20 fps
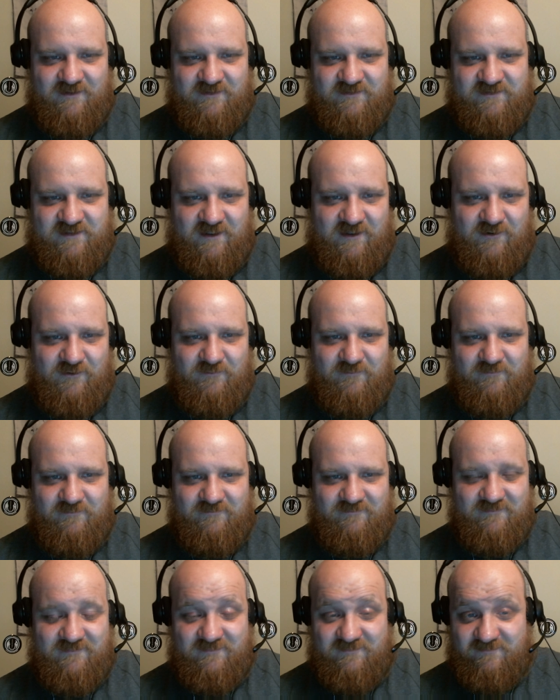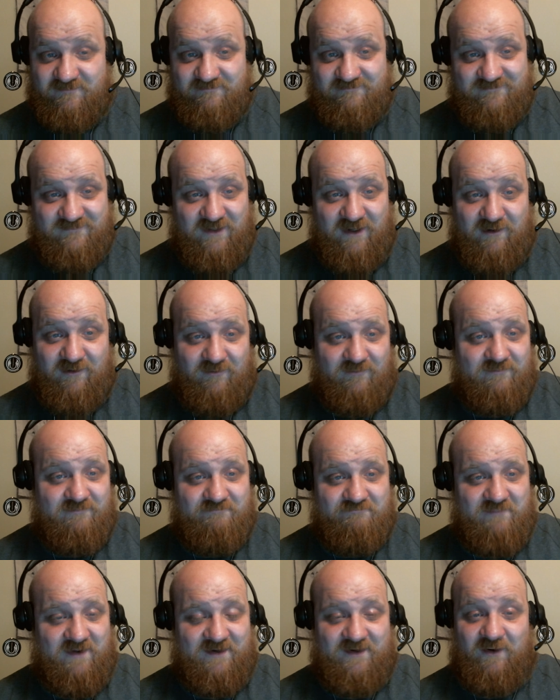So, no,
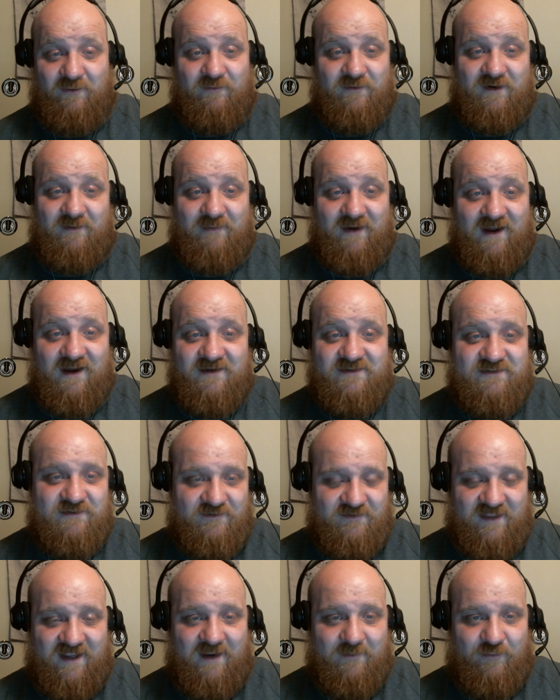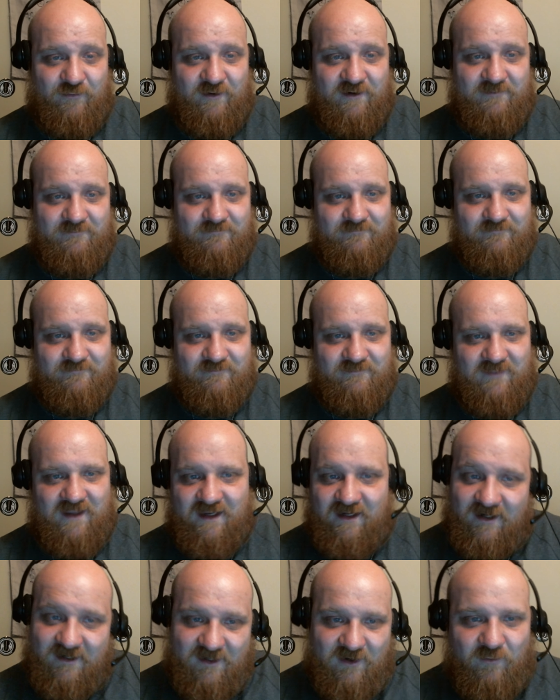I don't want to box you at that point.
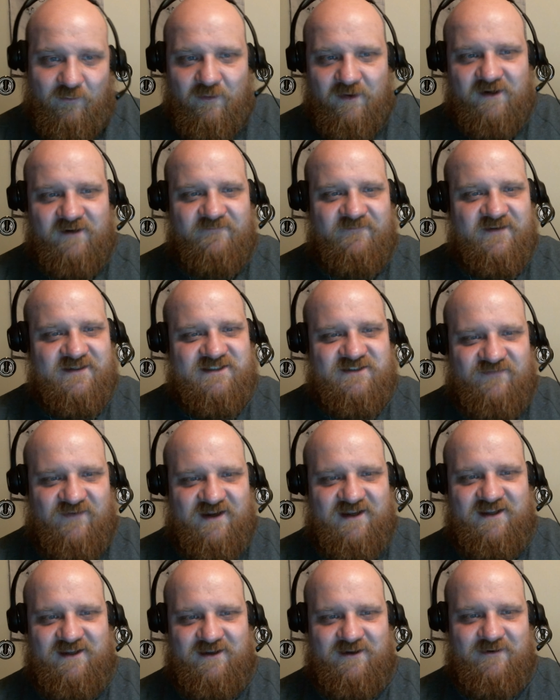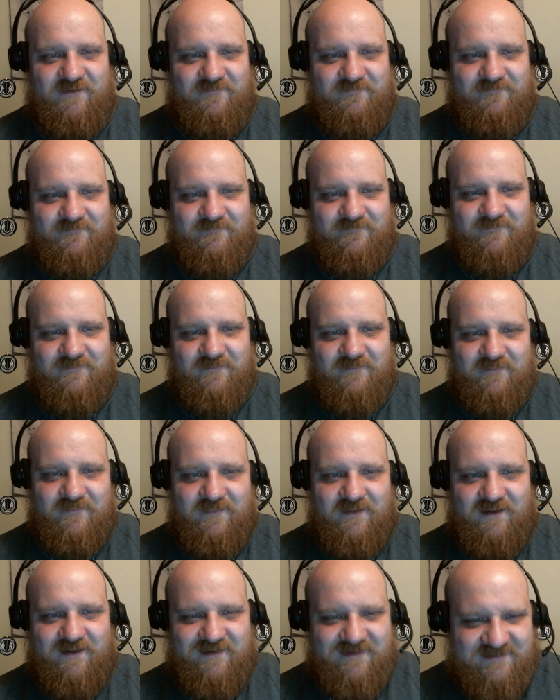And I don't want to fist fight you.
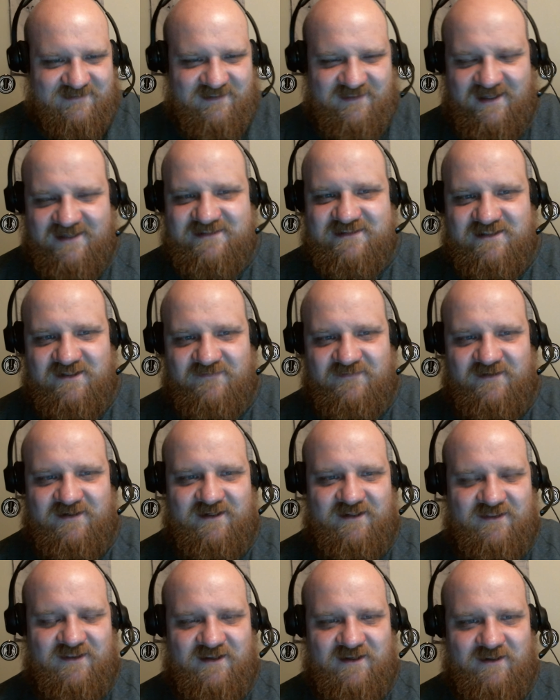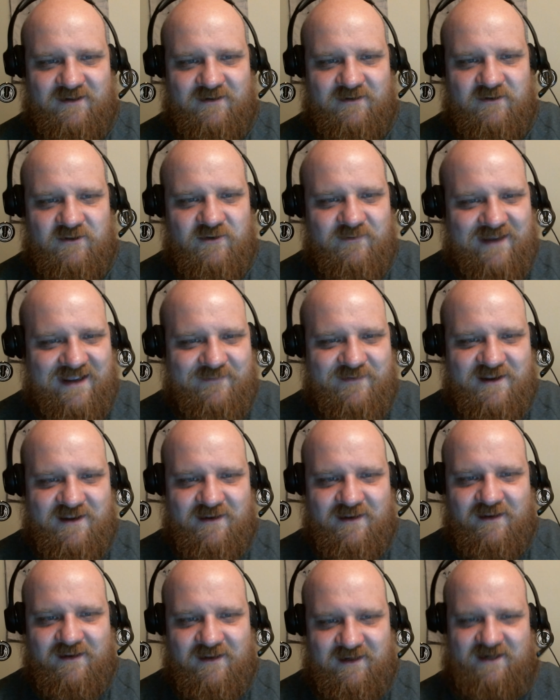See, that's the funny thing. You may
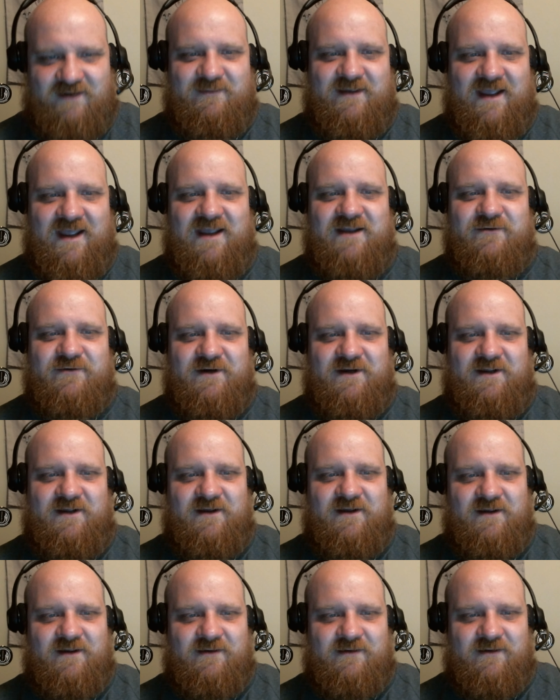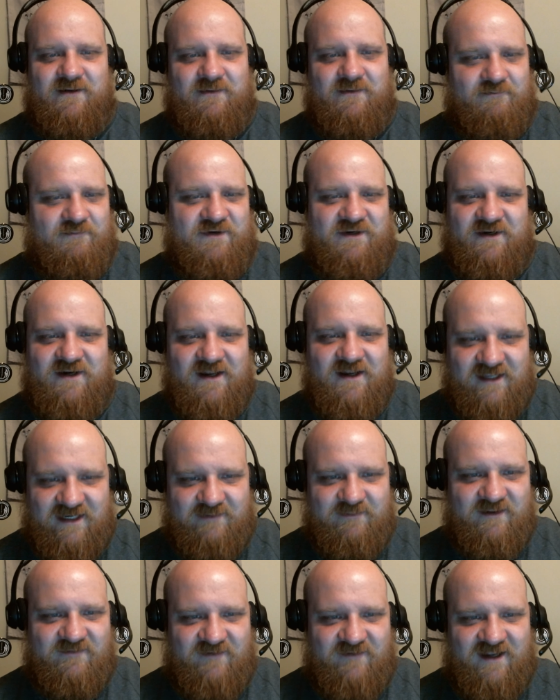be getting me angry, but you're not
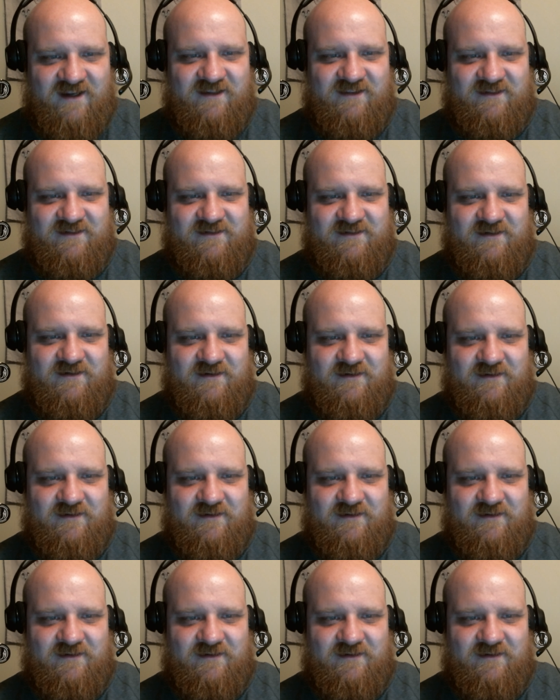getting me violent.